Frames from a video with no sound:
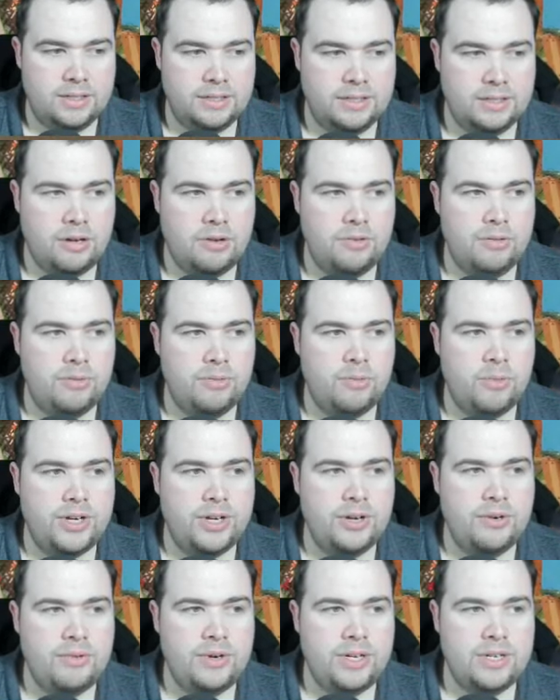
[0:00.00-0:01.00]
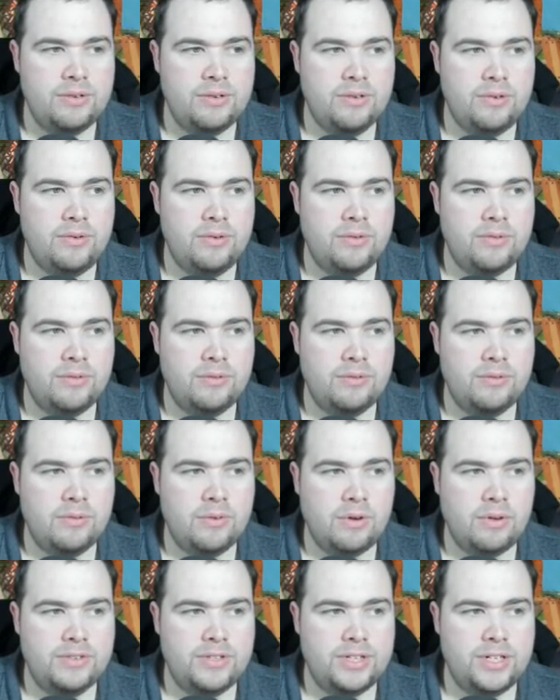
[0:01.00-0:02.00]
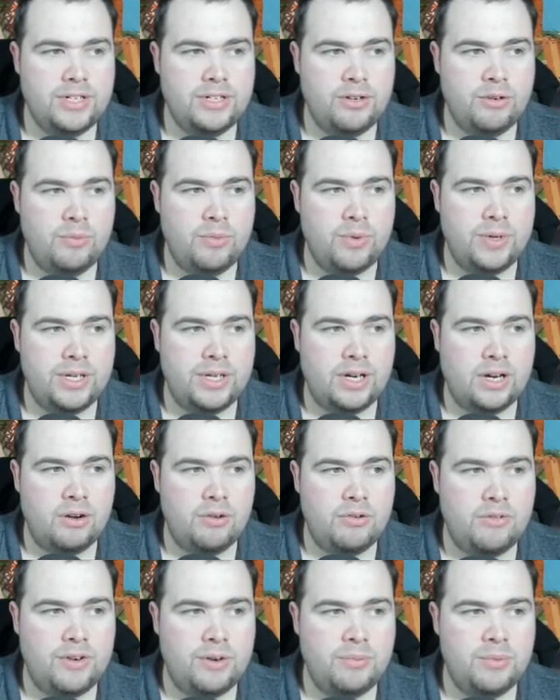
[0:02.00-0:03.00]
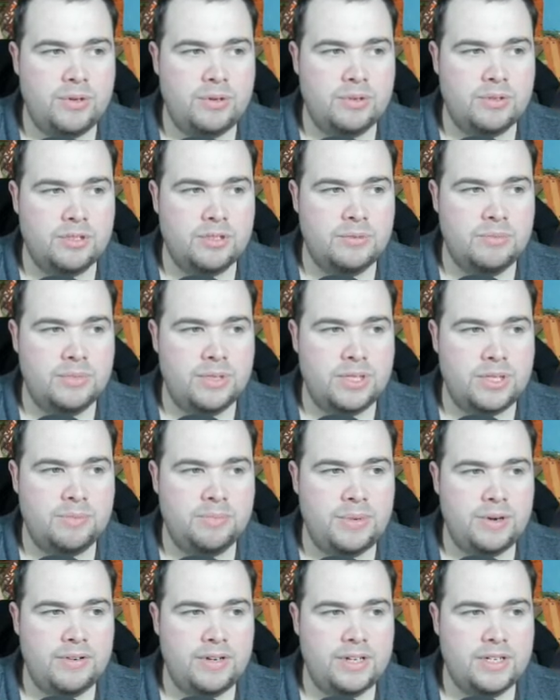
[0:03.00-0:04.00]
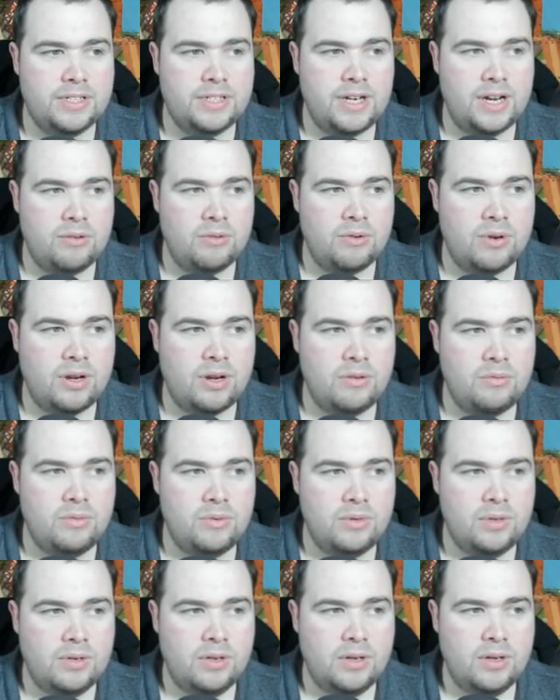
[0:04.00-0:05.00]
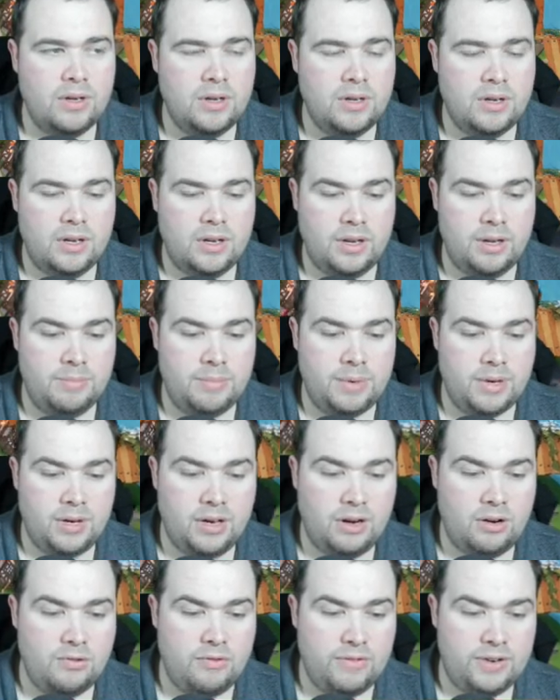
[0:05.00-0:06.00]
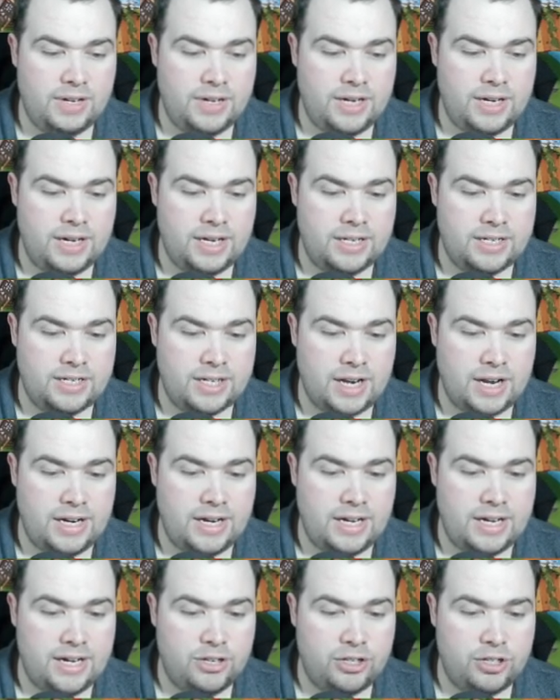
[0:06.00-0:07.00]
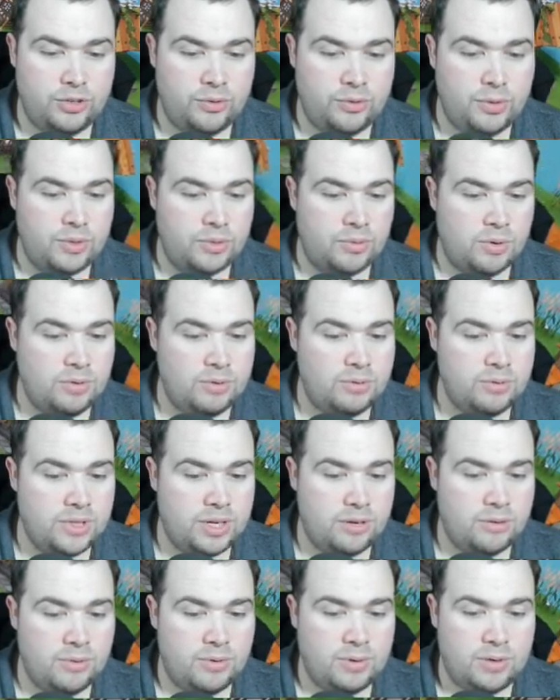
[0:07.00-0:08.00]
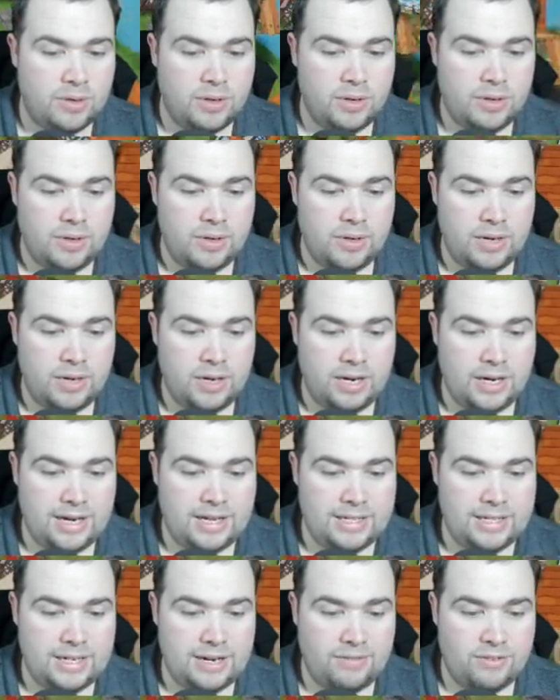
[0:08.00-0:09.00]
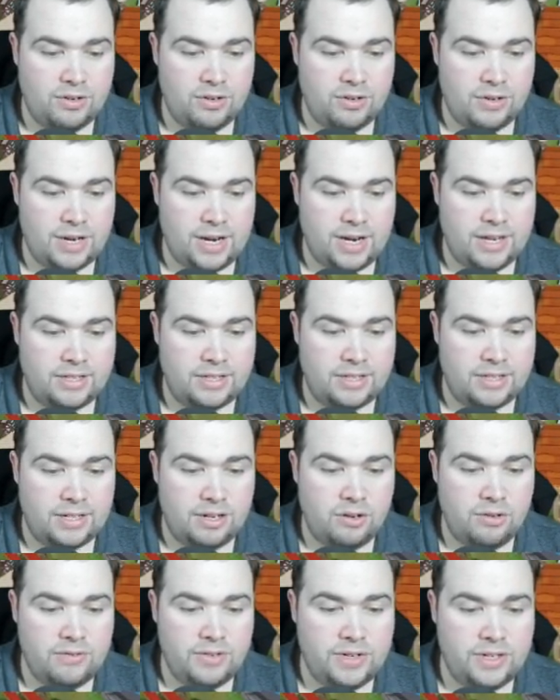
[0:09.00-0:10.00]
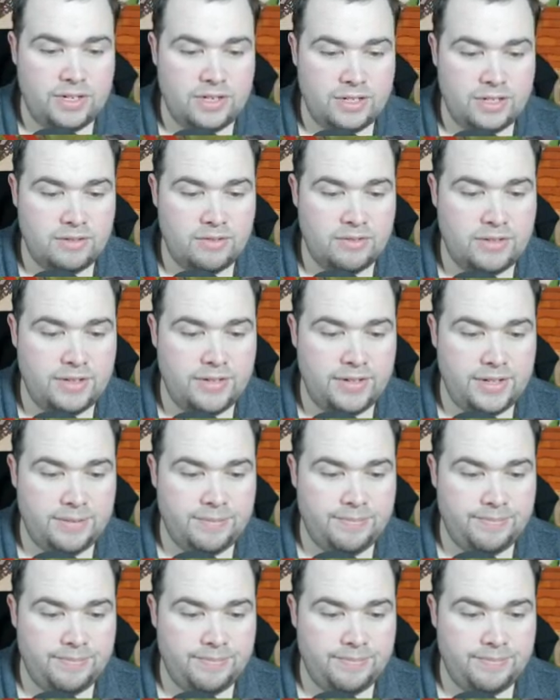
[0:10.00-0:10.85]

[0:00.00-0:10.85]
So we do need to obviously do with clothing. We've got some spirits, alcohol, but clothing is an issue as well. So let's have a look at the clothing side of it.